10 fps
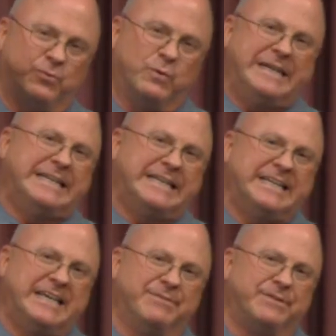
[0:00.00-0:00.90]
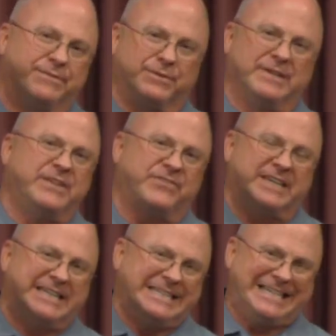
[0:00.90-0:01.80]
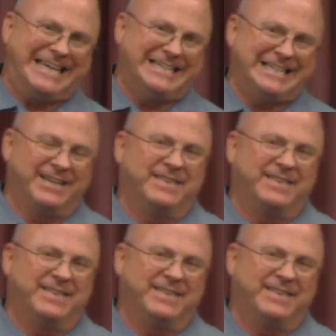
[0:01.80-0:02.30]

waiting in heaven for Lisa and Dana